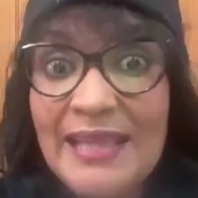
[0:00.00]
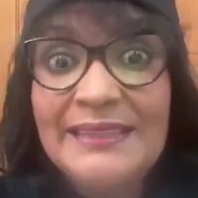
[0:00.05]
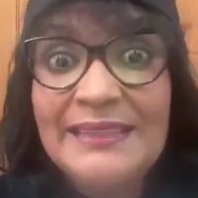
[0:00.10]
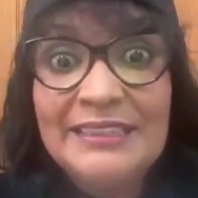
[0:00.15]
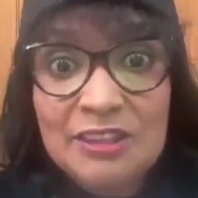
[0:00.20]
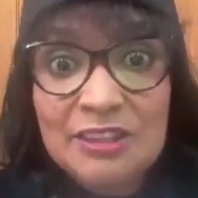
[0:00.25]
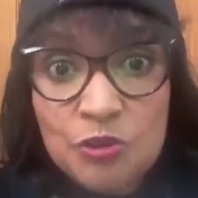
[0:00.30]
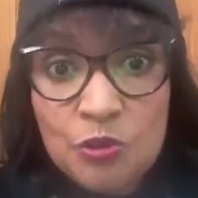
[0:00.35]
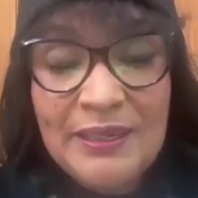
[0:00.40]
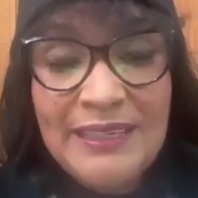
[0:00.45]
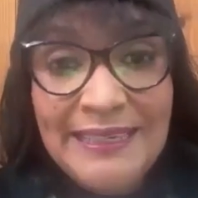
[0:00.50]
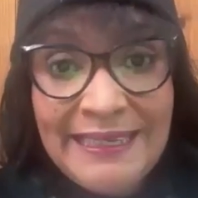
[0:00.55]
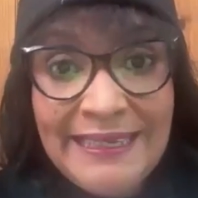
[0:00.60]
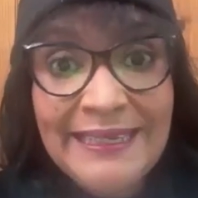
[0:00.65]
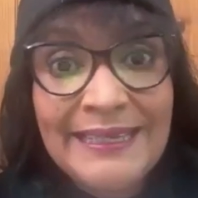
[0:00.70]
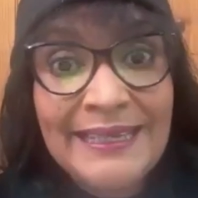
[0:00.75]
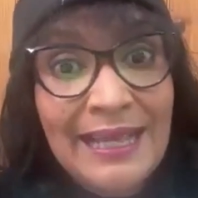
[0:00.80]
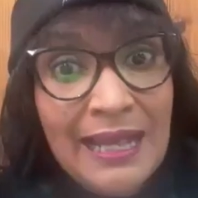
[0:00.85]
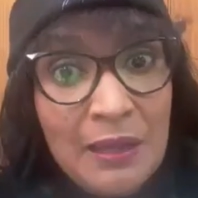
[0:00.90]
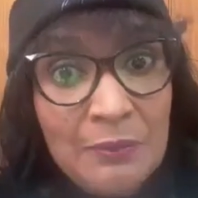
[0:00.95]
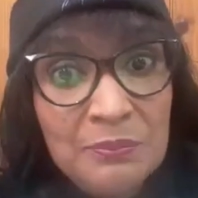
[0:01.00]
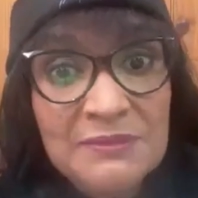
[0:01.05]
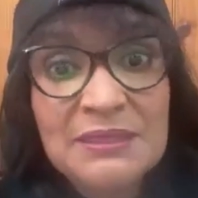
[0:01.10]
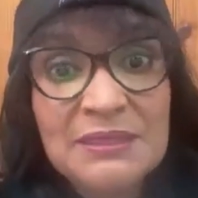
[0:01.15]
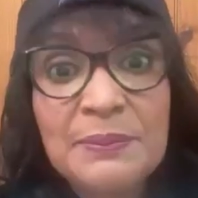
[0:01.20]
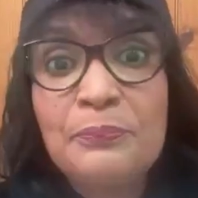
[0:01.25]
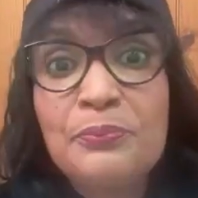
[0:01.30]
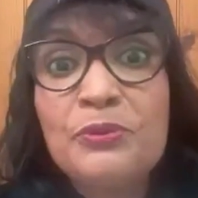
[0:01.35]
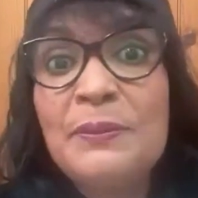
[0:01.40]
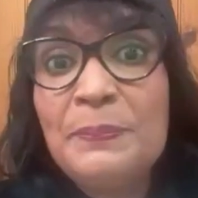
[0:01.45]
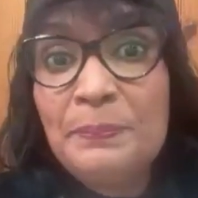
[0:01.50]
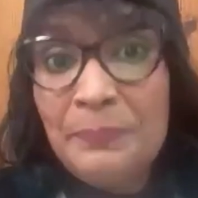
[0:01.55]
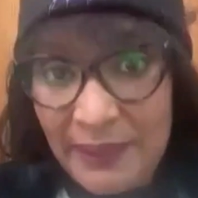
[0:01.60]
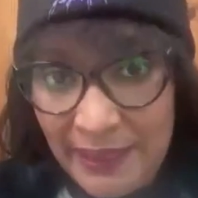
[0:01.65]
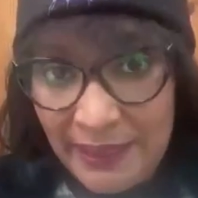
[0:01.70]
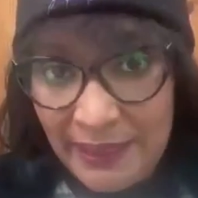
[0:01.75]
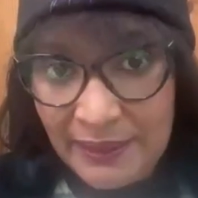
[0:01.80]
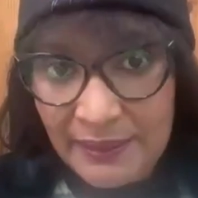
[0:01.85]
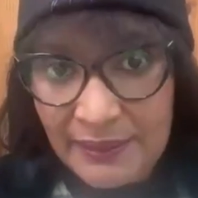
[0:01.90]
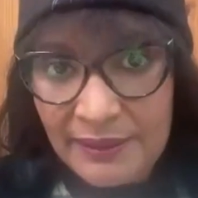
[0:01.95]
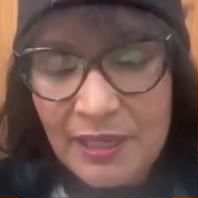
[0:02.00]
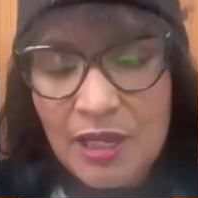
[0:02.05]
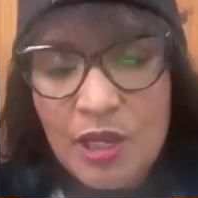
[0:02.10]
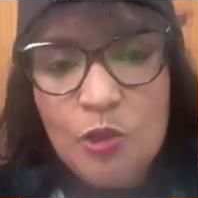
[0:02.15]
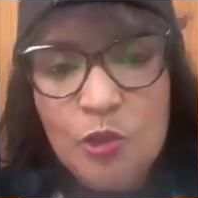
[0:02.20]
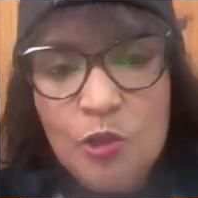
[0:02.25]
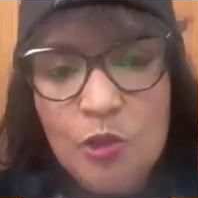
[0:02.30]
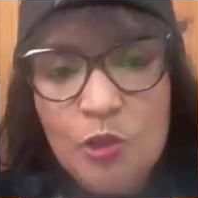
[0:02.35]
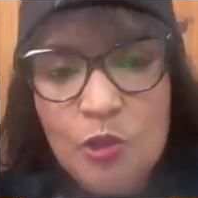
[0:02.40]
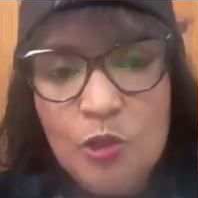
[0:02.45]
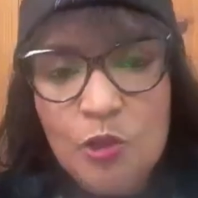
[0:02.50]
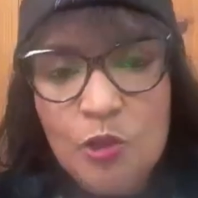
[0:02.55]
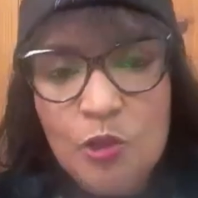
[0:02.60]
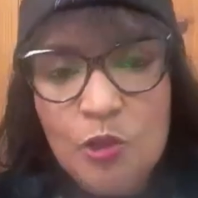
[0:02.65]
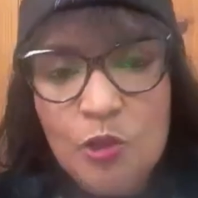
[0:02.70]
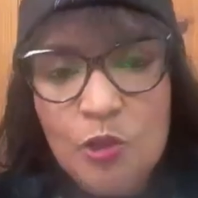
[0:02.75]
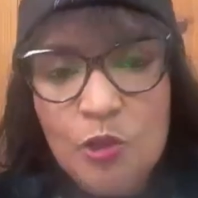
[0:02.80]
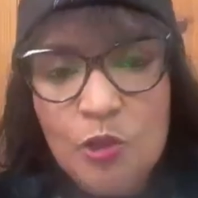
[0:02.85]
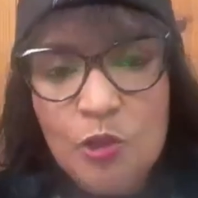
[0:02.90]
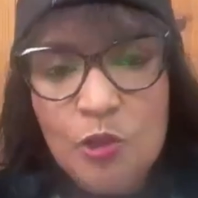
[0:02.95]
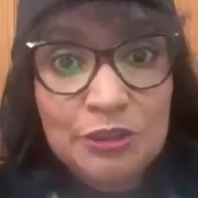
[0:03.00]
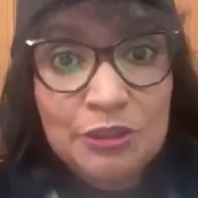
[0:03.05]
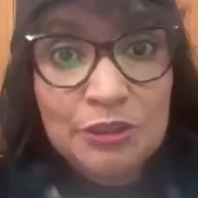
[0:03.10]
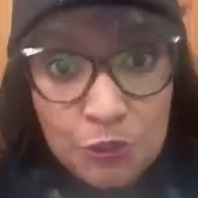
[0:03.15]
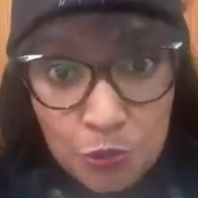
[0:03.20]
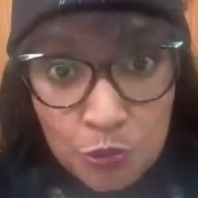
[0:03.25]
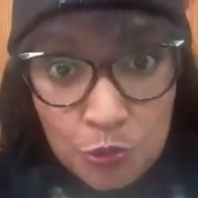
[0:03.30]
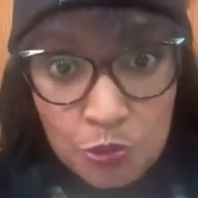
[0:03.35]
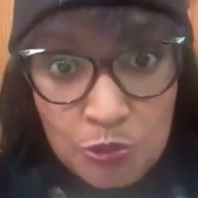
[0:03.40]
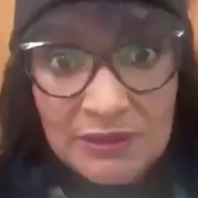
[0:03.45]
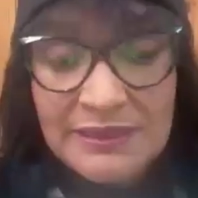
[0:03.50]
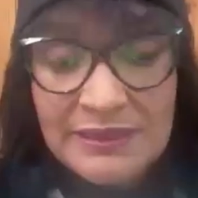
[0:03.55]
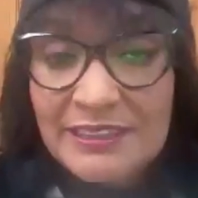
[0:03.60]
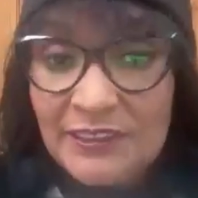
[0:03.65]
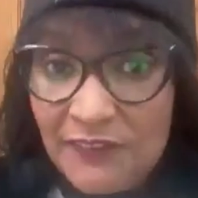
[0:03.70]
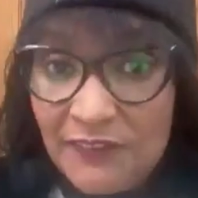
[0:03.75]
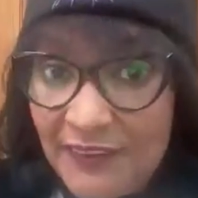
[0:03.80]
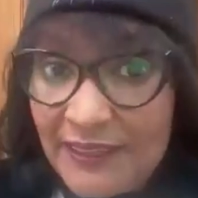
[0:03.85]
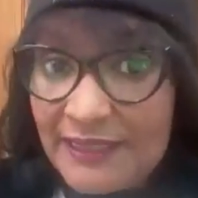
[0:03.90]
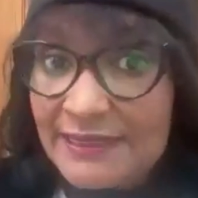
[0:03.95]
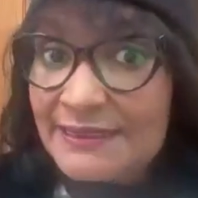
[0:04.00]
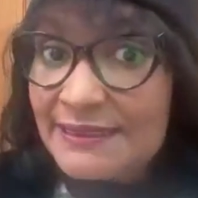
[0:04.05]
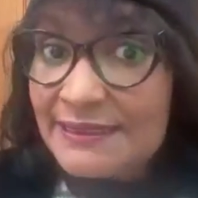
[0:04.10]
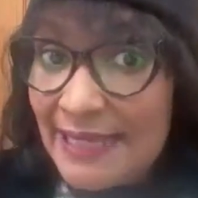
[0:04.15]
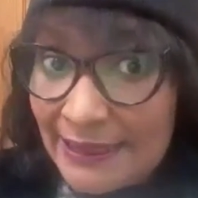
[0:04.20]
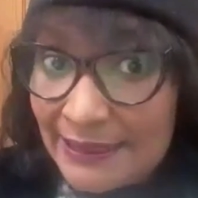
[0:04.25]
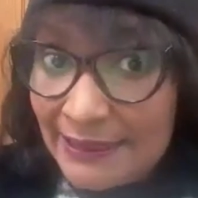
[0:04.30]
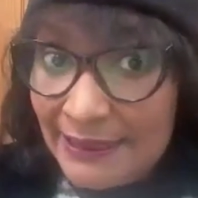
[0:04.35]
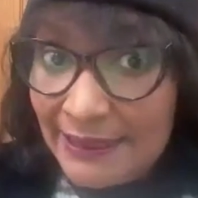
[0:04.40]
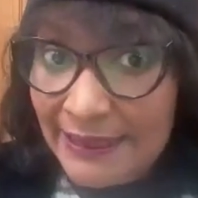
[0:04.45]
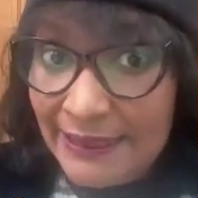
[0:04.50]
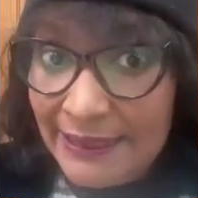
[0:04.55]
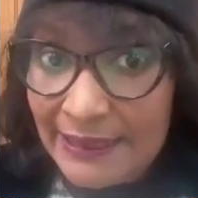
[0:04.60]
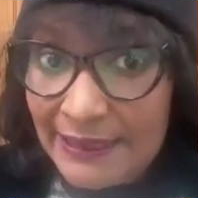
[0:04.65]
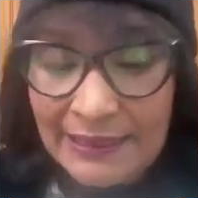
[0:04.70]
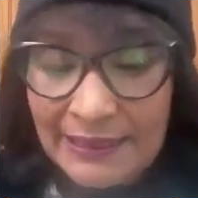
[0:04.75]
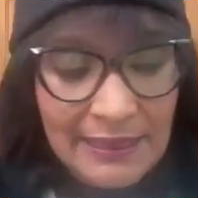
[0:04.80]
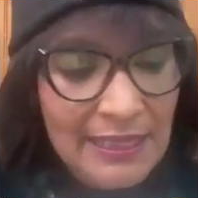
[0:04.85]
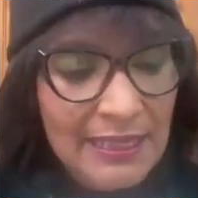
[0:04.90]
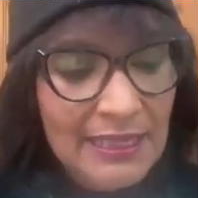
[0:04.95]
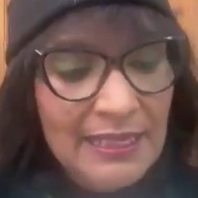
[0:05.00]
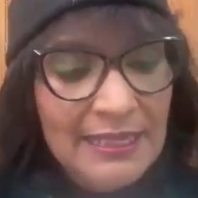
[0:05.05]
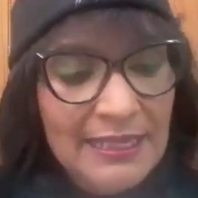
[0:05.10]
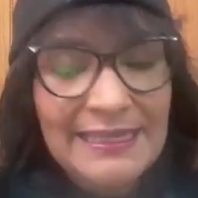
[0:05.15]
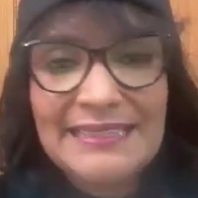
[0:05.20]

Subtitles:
And so he comes prepared with the correct tools to fix that leak.